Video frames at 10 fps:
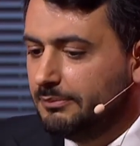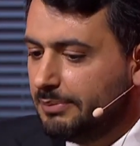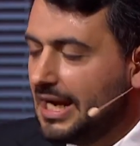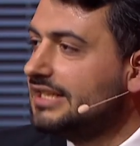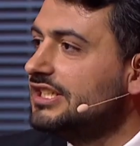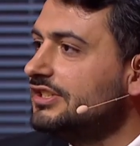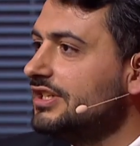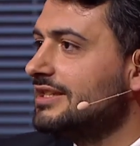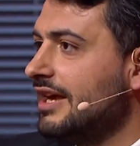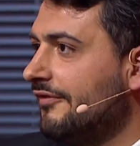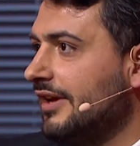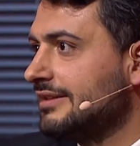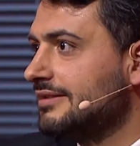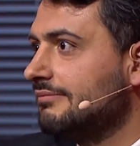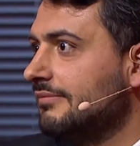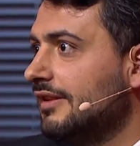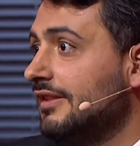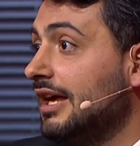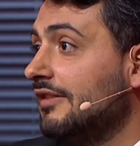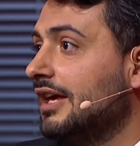Planting trees affects
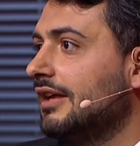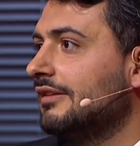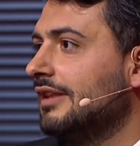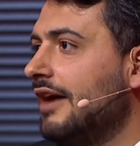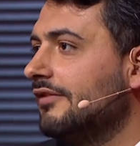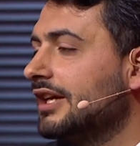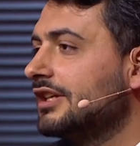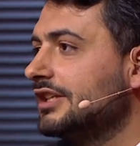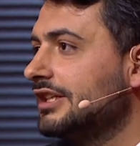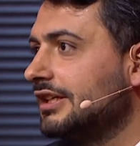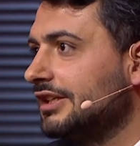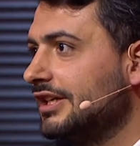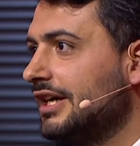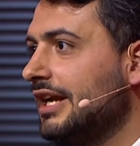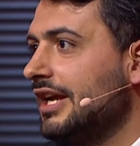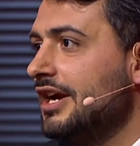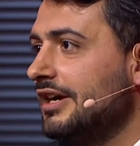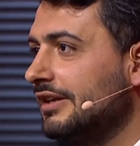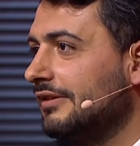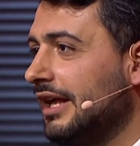the having a clear and air